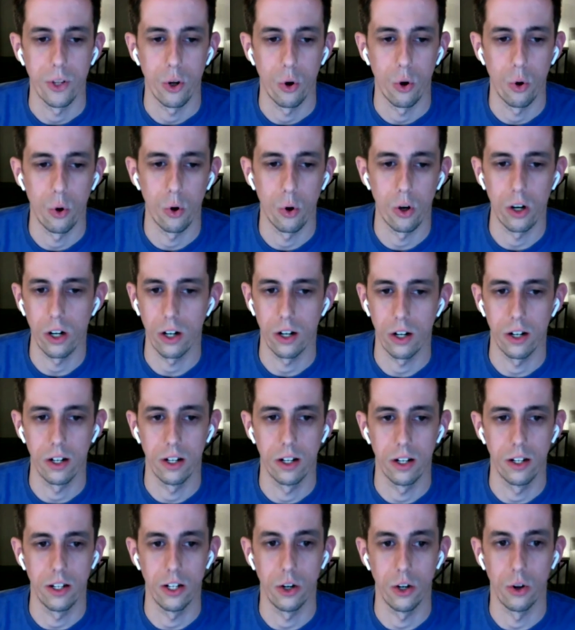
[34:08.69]
Or,
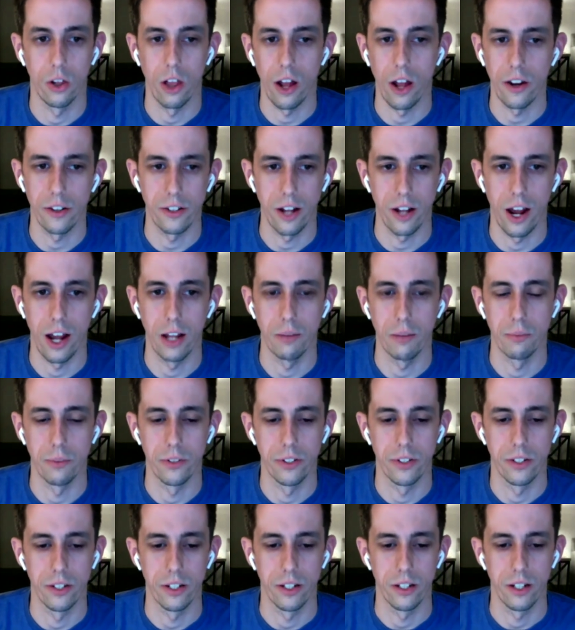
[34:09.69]
you know, a lot of
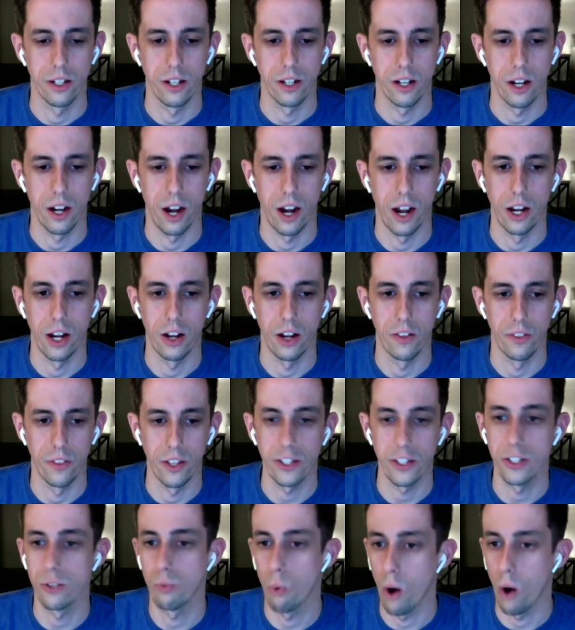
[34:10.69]
times this
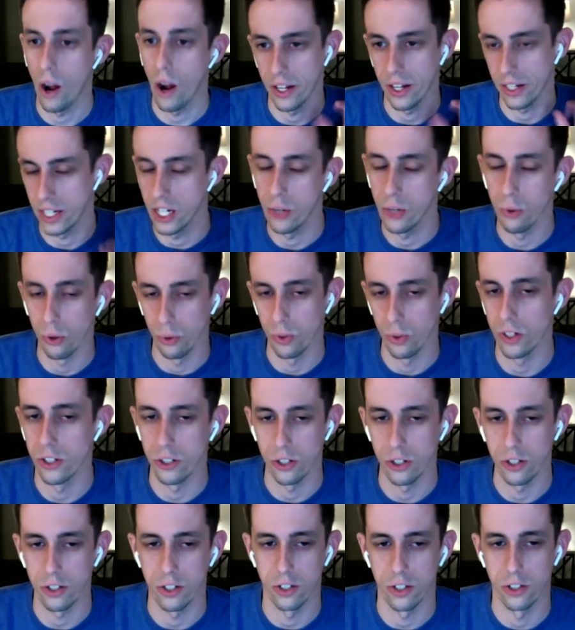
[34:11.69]
is why keyword
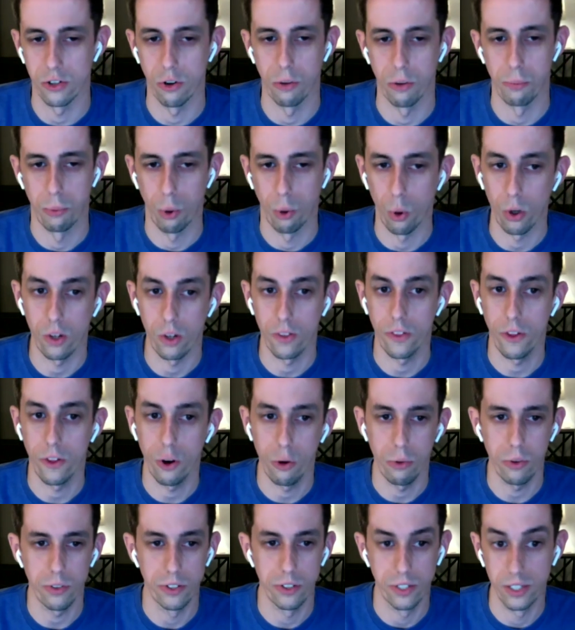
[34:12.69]
research is so important
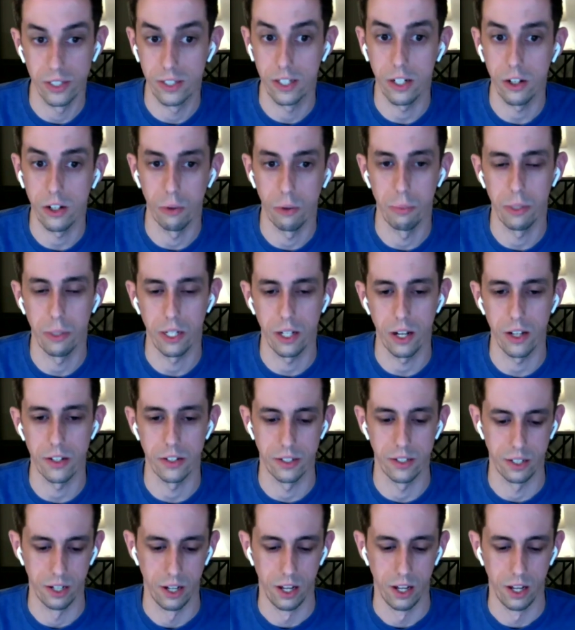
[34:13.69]
though, still, because